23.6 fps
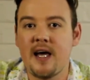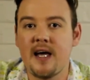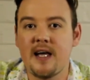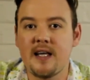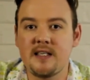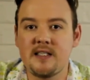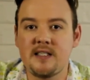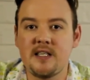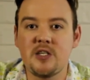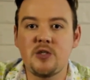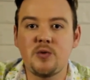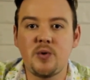
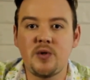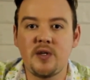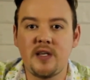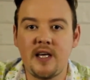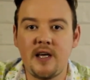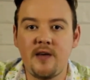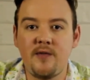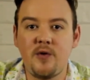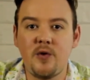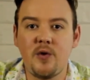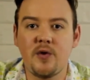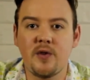as this would
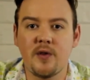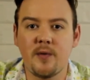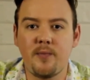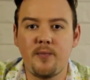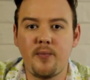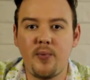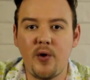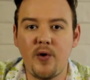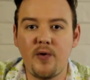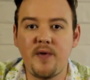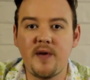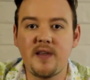give you the
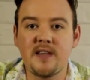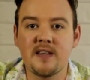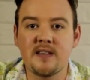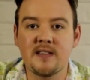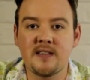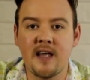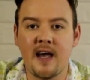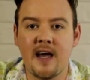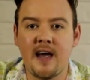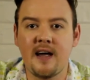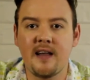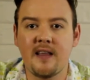perfect
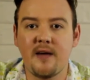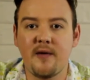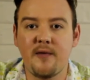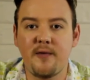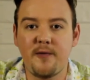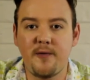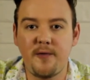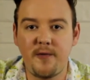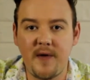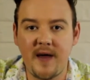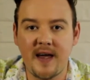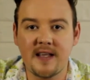desired
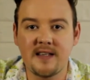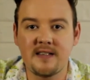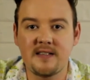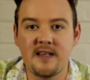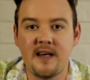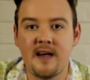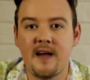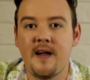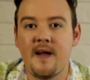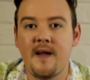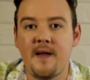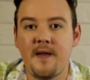effect,